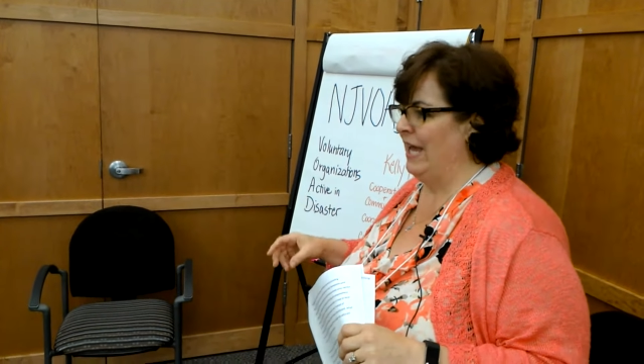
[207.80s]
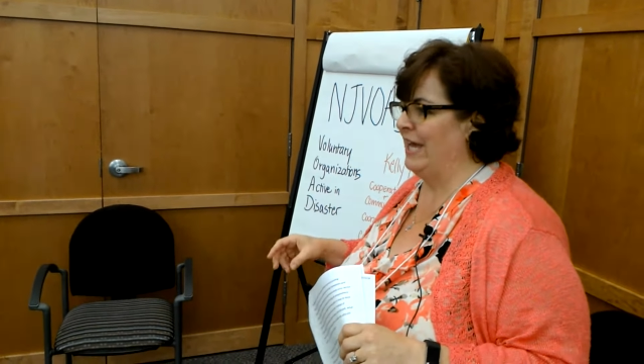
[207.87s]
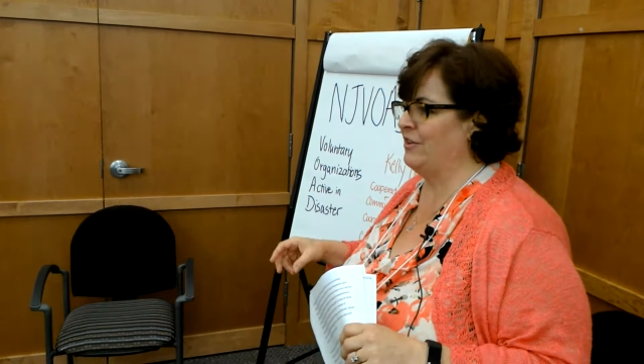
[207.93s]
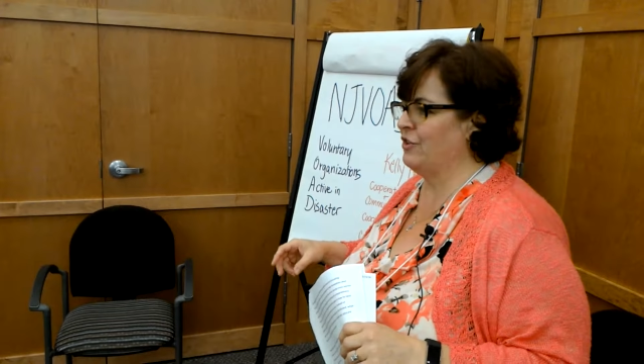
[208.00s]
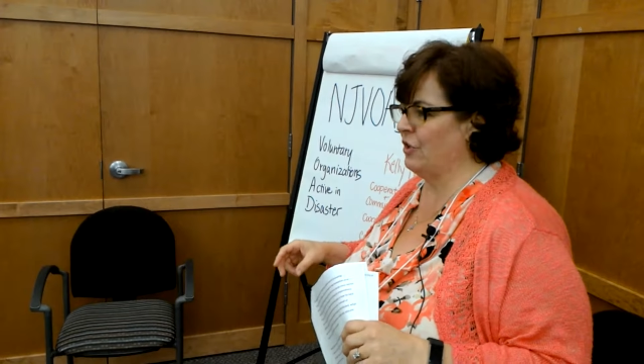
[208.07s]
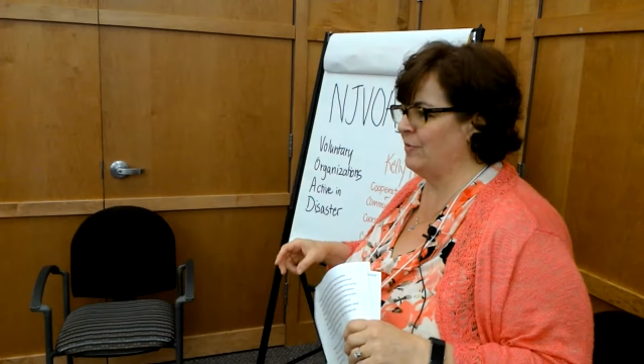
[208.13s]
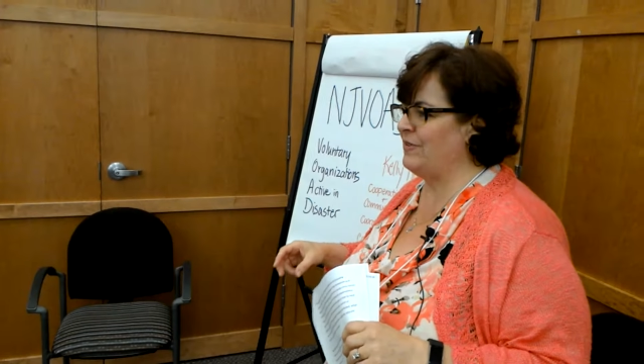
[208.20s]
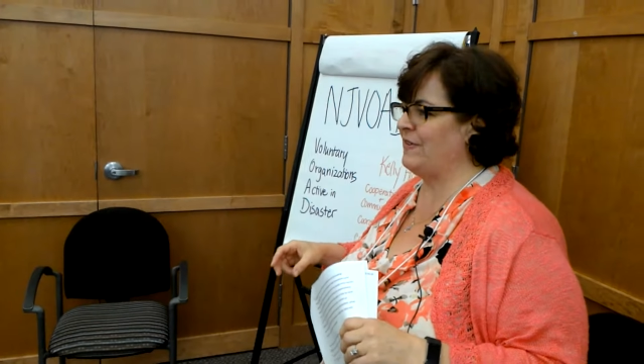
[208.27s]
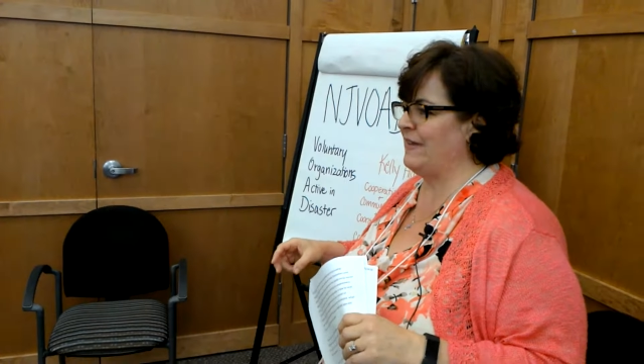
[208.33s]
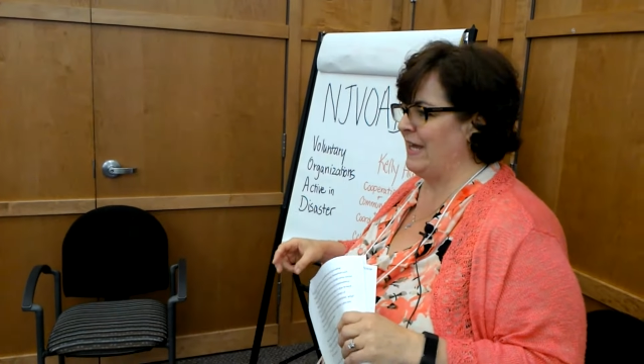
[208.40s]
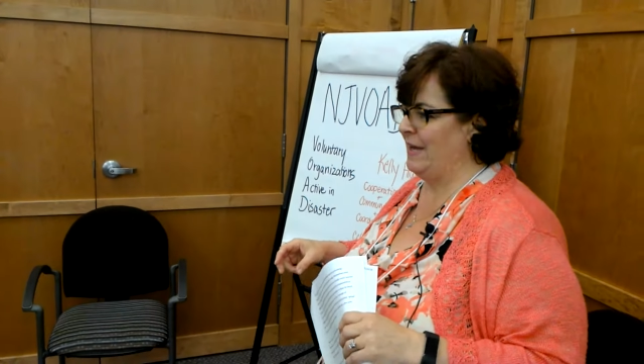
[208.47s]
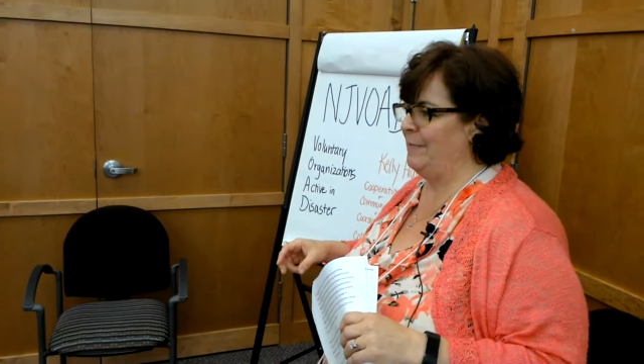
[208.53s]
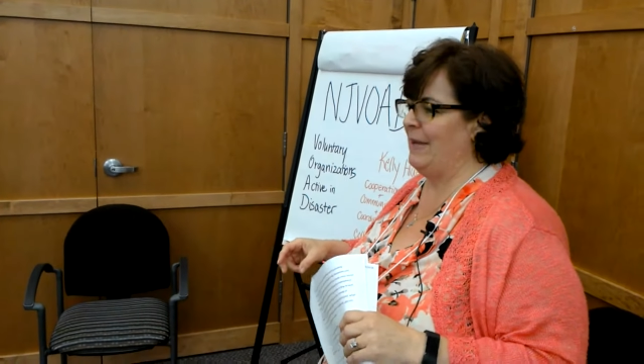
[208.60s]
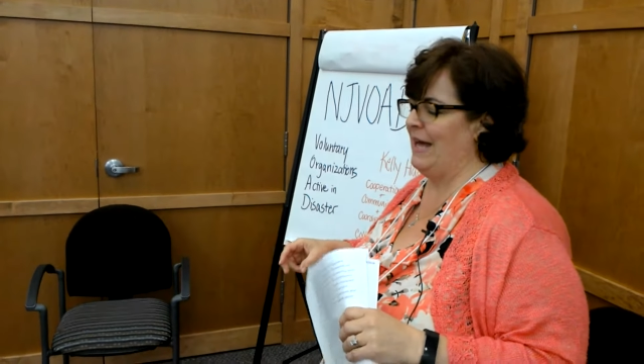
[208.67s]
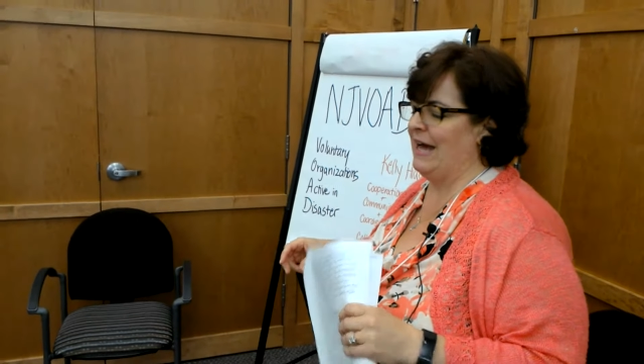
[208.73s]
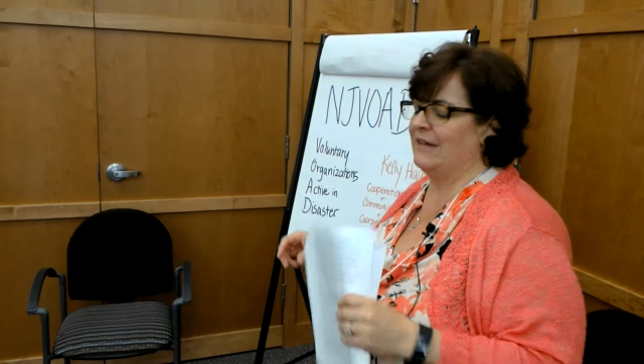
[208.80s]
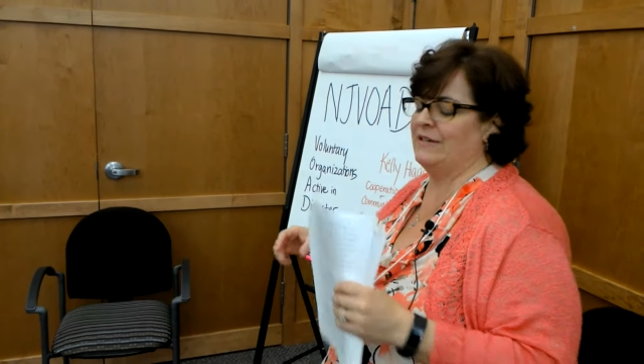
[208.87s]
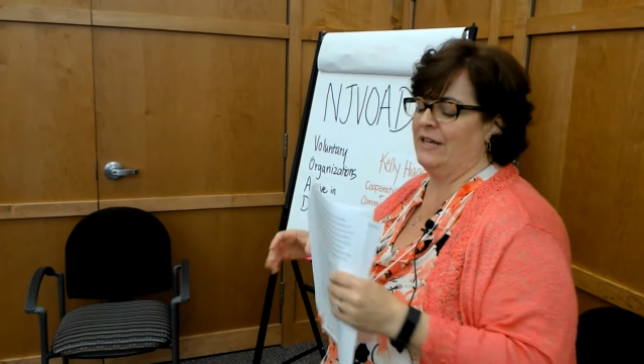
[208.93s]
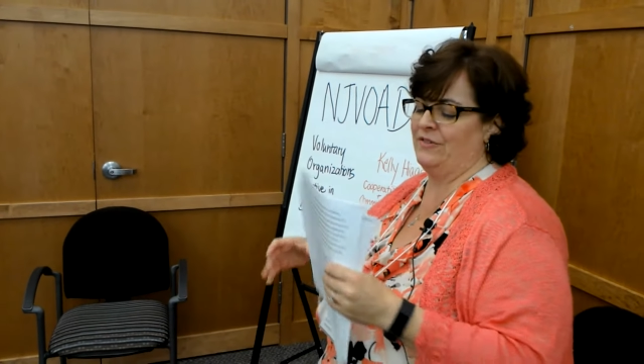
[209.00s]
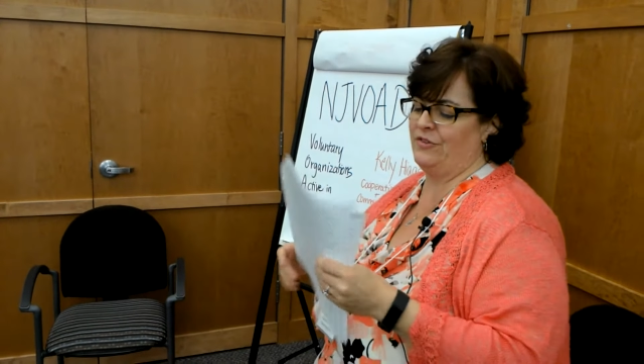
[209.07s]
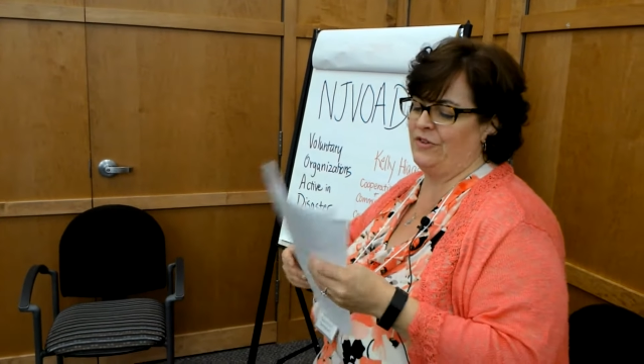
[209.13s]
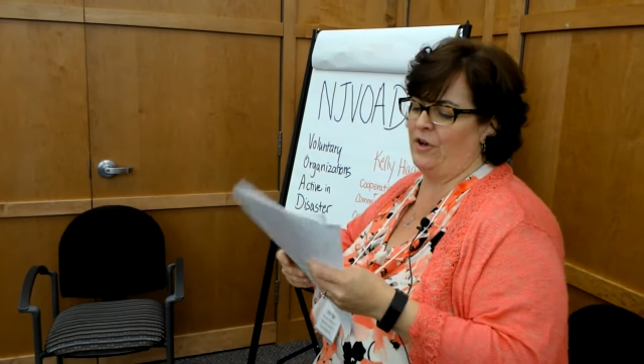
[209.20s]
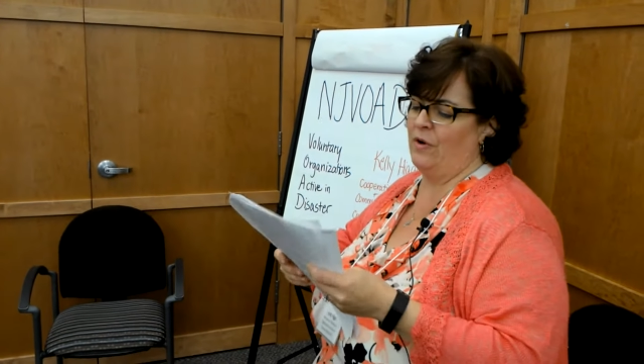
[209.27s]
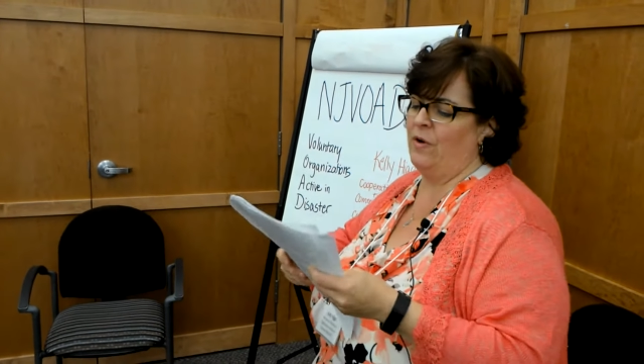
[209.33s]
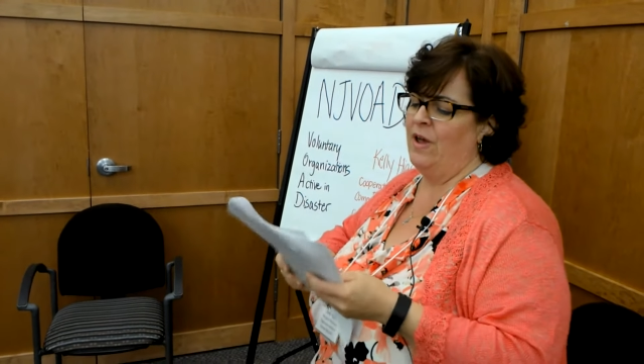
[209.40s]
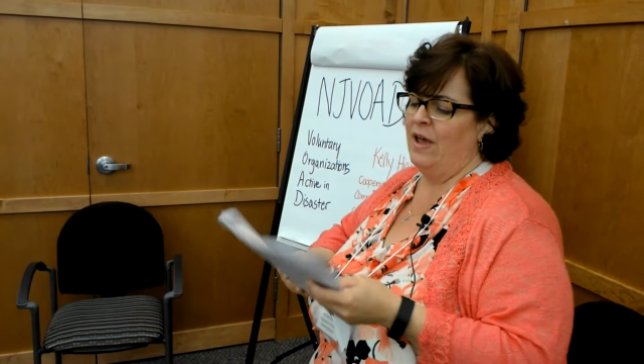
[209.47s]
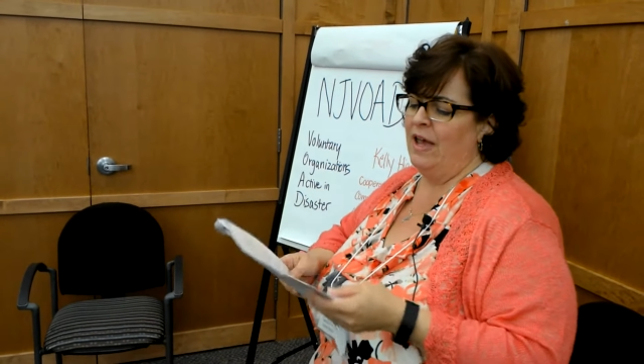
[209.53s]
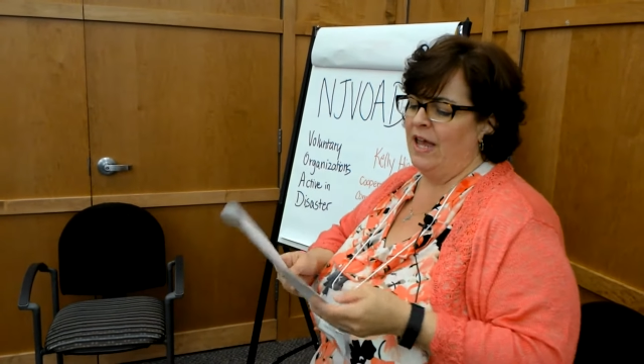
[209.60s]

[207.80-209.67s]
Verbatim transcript: in terms of the impact. And so